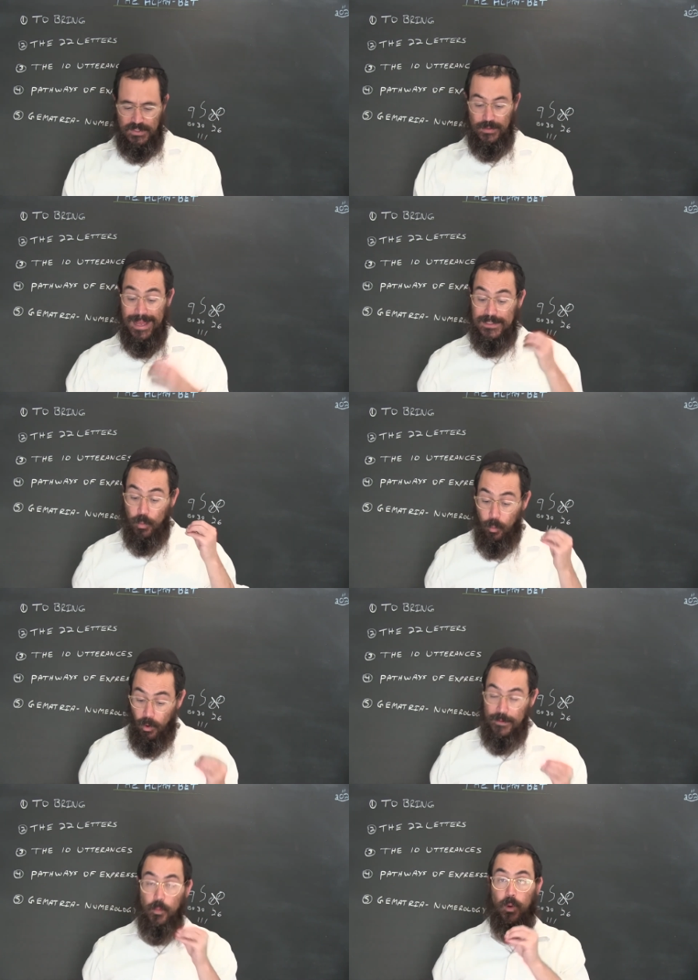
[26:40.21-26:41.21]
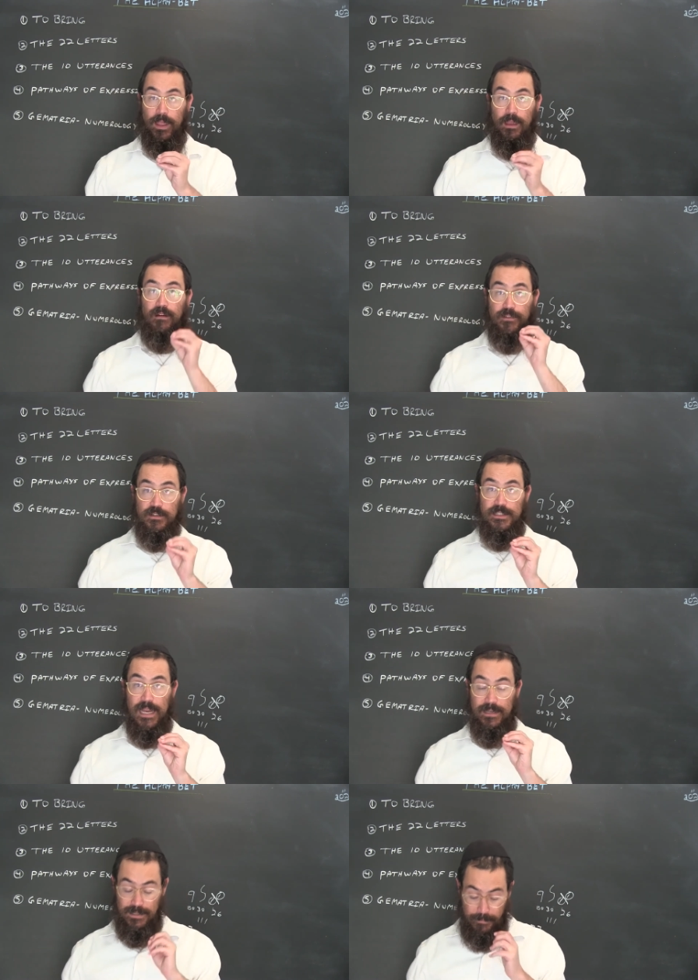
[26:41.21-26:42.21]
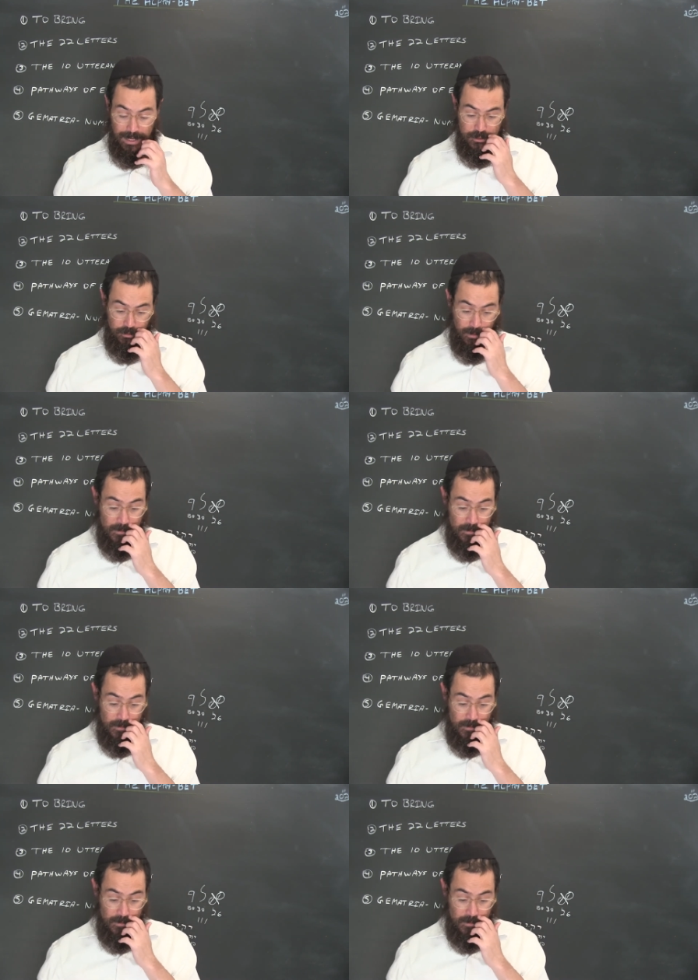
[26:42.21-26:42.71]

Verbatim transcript: So that's one way of understanding gematria.